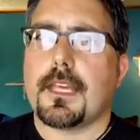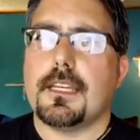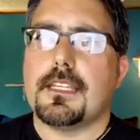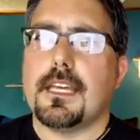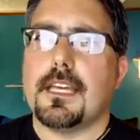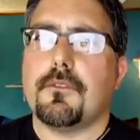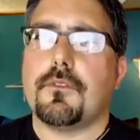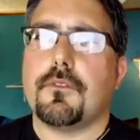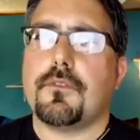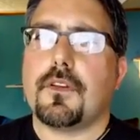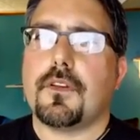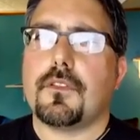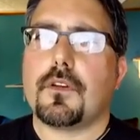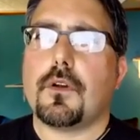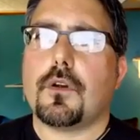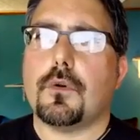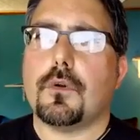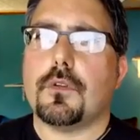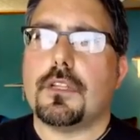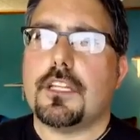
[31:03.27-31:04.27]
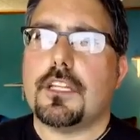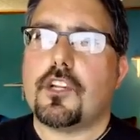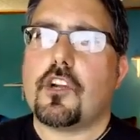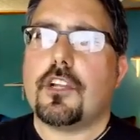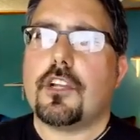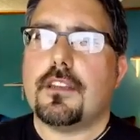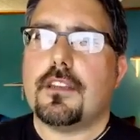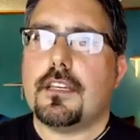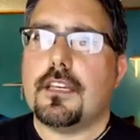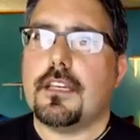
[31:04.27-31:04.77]
David felt the cold
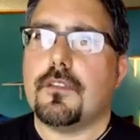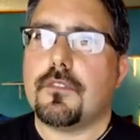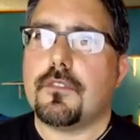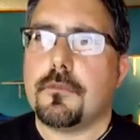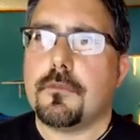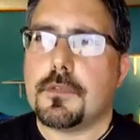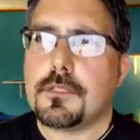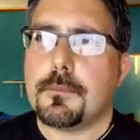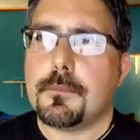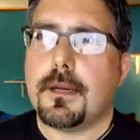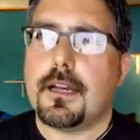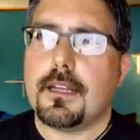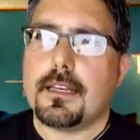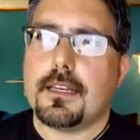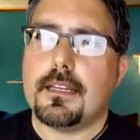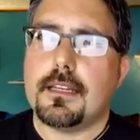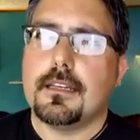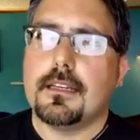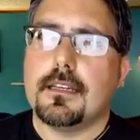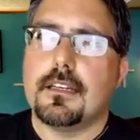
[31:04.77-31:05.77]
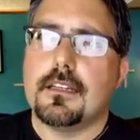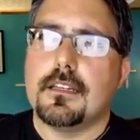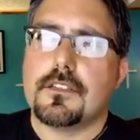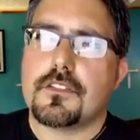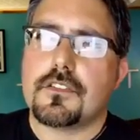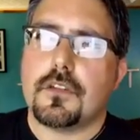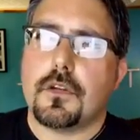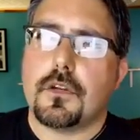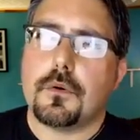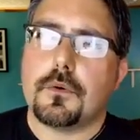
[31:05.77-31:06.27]
leaching the heat from his body.
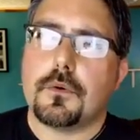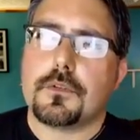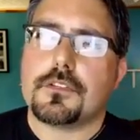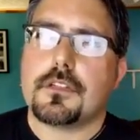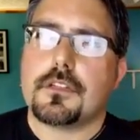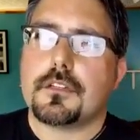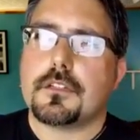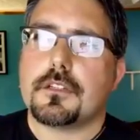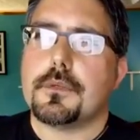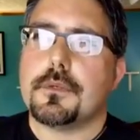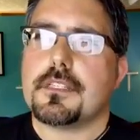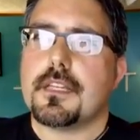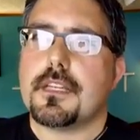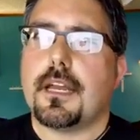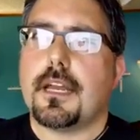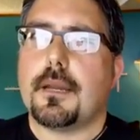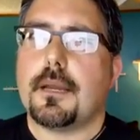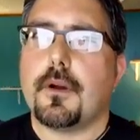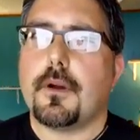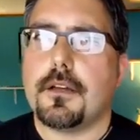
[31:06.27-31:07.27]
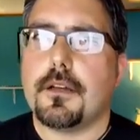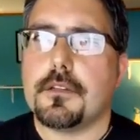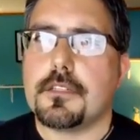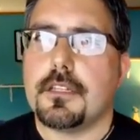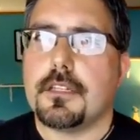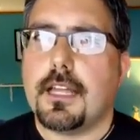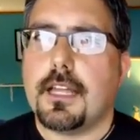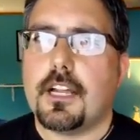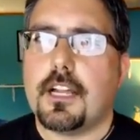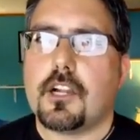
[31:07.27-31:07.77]
Snow stuck to his eyebrows
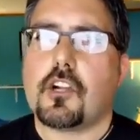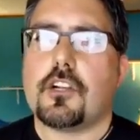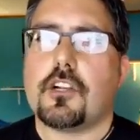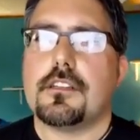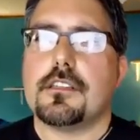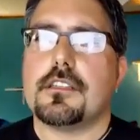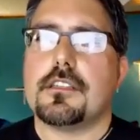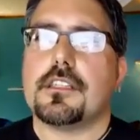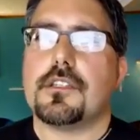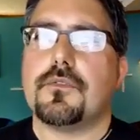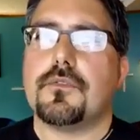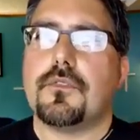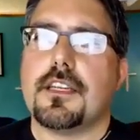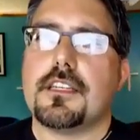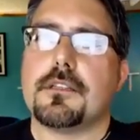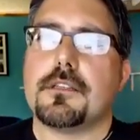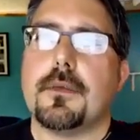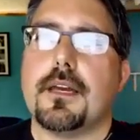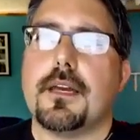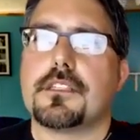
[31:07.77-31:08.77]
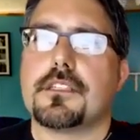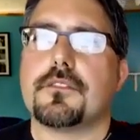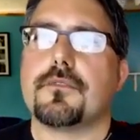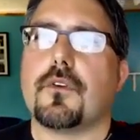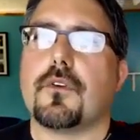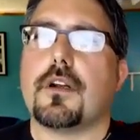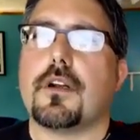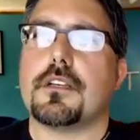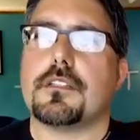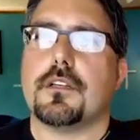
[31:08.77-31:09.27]
and lashes, his face mask
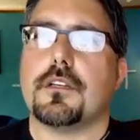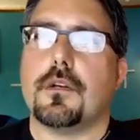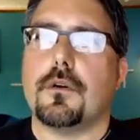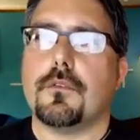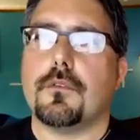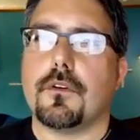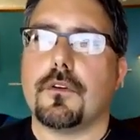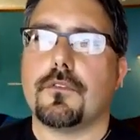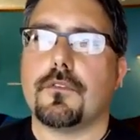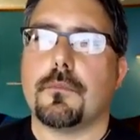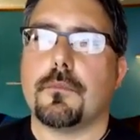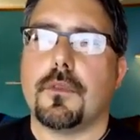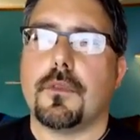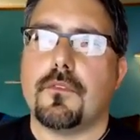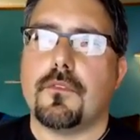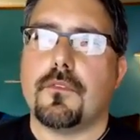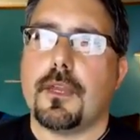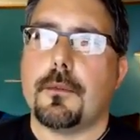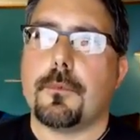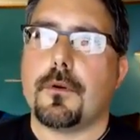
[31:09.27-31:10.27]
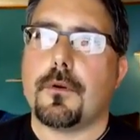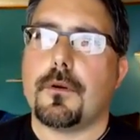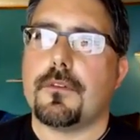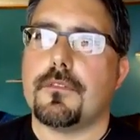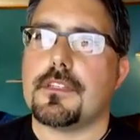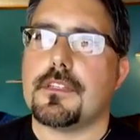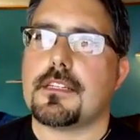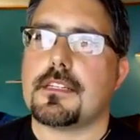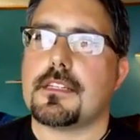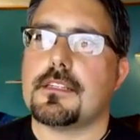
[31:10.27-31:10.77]
frosted over from the vapor of
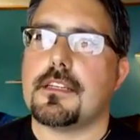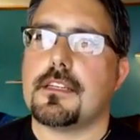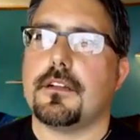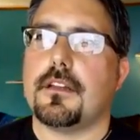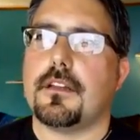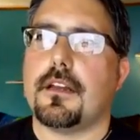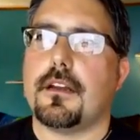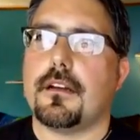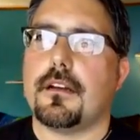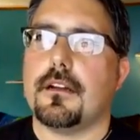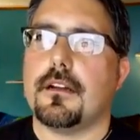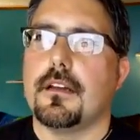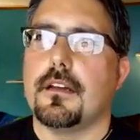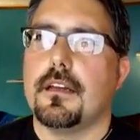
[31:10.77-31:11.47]
his exhaled air.